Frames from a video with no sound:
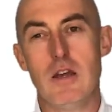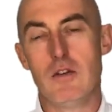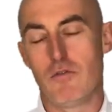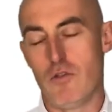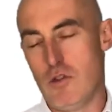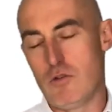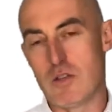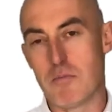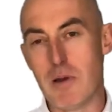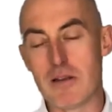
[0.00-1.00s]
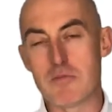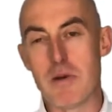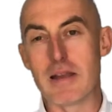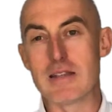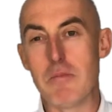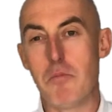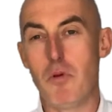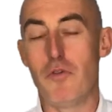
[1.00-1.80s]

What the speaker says: for, using Bill as my example,